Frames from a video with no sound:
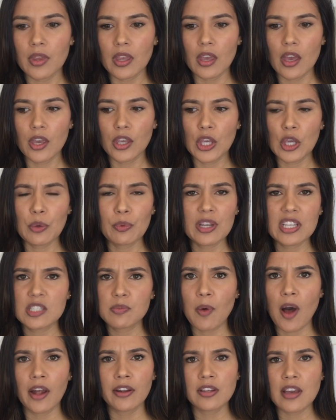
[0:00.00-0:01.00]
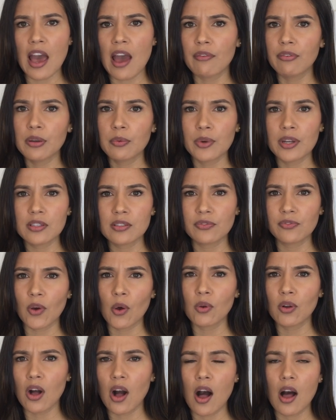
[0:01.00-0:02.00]
you respond to everyone's
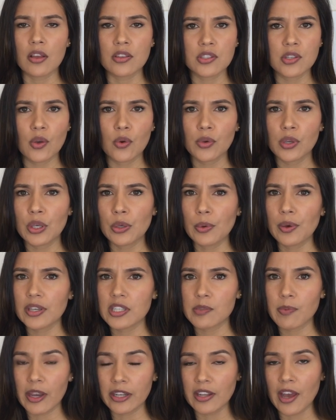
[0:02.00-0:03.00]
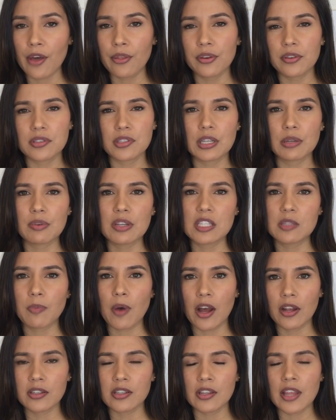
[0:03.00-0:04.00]
phone call, so you expect others to
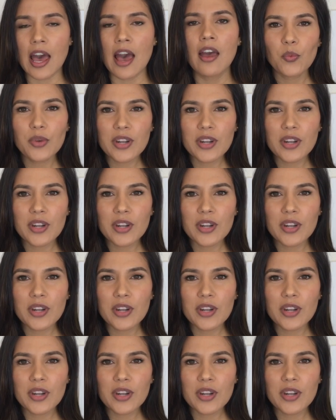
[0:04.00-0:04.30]
respond to that.